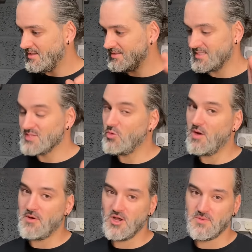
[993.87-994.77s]
This is why
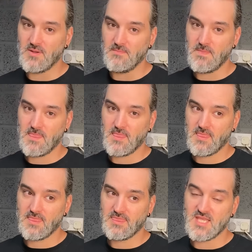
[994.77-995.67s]
I'm hoping...
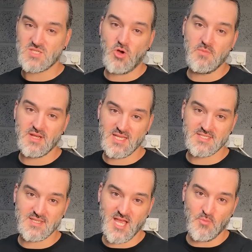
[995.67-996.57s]
This is why I'm
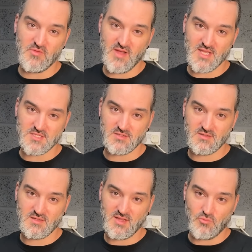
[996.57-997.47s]
enlisting the help of Ayrton.
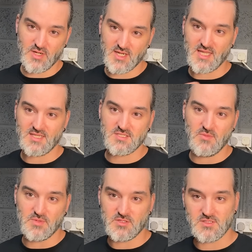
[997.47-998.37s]
If we can get this
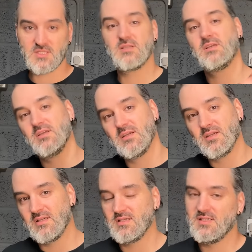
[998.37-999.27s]
done. Because
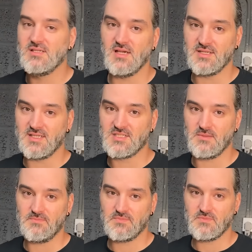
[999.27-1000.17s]
I need
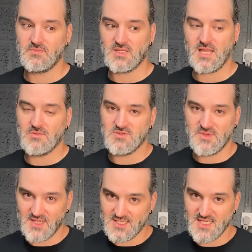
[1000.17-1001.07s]
some
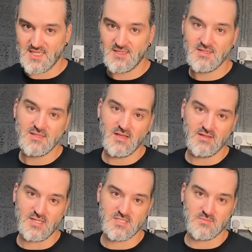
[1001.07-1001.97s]
accountability. I
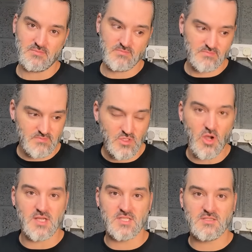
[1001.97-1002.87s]
need some
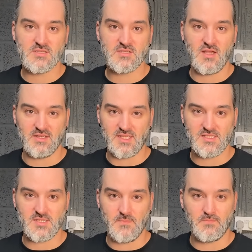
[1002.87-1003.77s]
guidance. I need
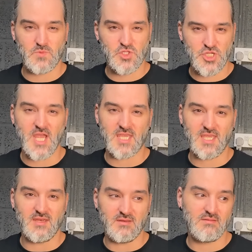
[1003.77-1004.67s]
some
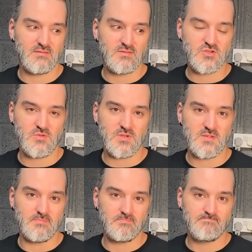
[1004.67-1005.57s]
check-in. Do you know what I
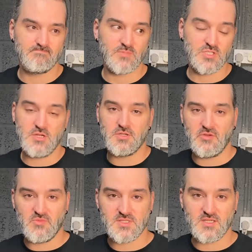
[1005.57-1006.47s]
mean? Because I don't do
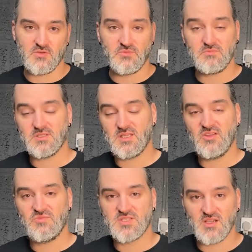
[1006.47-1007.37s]
it for myself. I don't
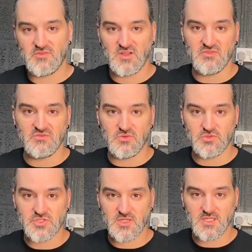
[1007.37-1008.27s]
love myself enough,
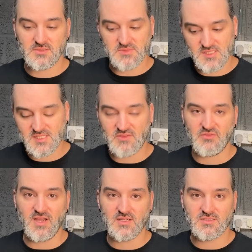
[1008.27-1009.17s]
unfortunately. Sad
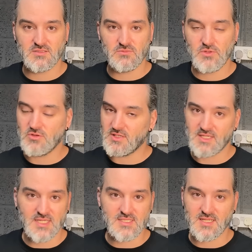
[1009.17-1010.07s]
fact. We're not going to
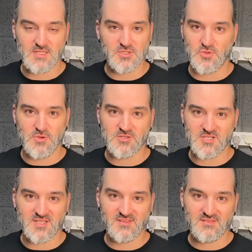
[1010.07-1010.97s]
get into that too much
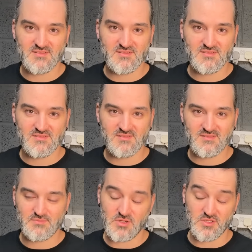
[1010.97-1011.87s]
here.
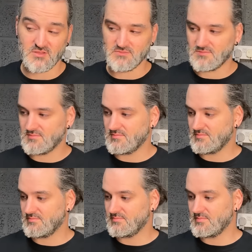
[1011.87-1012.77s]
But I don't.
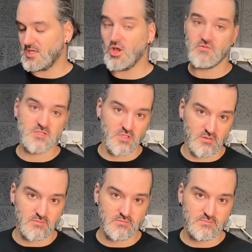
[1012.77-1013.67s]
A lot of us
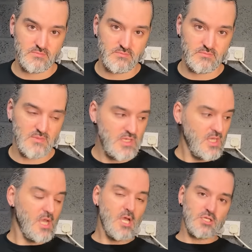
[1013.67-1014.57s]
don't.
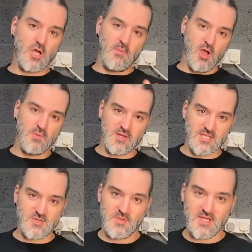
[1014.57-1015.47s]
So I'm hoping
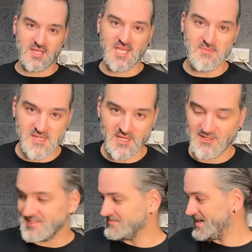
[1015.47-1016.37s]
that somebody can keep me in
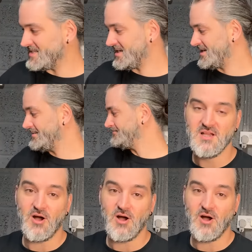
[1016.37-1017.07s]
line, basically.